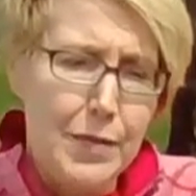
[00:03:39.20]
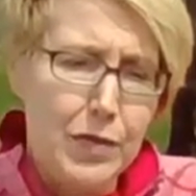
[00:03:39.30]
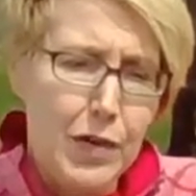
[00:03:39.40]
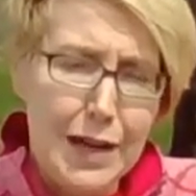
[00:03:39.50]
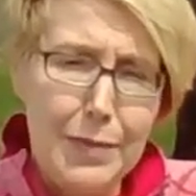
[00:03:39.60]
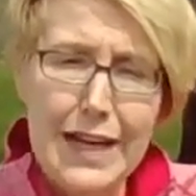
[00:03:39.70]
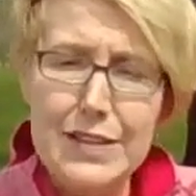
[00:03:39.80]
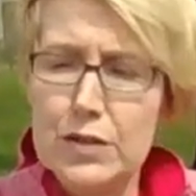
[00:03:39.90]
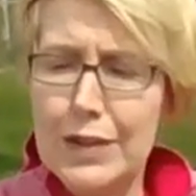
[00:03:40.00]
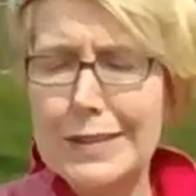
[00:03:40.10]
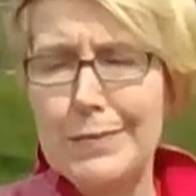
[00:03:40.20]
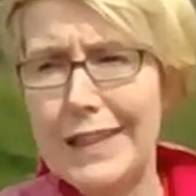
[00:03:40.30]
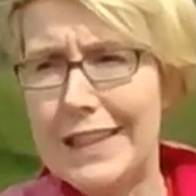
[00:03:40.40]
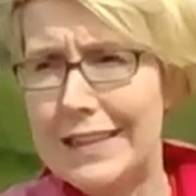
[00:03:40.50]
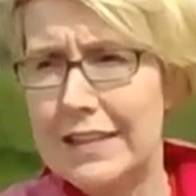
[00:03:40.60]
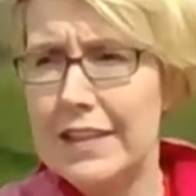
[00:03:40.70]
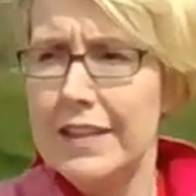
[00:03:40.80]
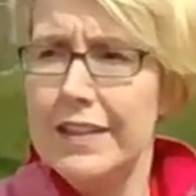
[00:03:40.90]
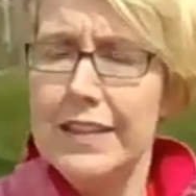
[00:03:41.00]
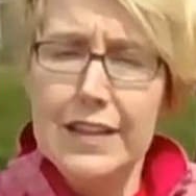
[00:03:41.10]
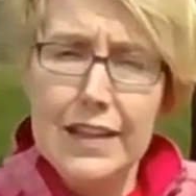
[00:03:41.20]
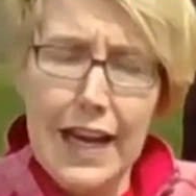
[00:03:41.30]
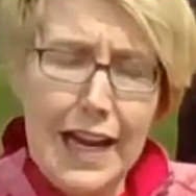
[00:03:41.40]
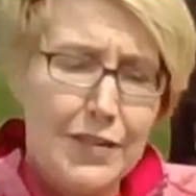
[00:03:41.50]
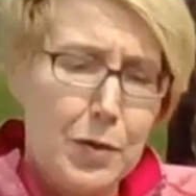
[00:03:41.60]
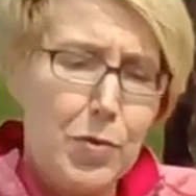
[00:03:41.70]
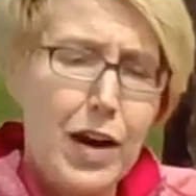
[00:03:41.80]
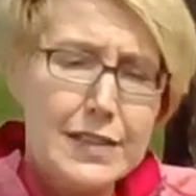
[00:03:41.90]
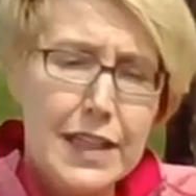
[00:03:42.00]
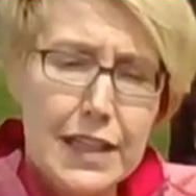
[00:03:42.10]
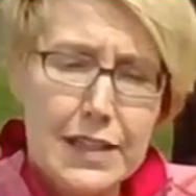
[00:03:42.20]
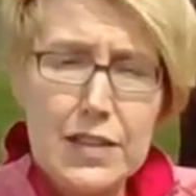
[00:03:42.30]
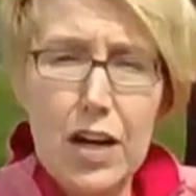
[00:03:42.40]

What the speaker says: The write-up has you explain kind of your process,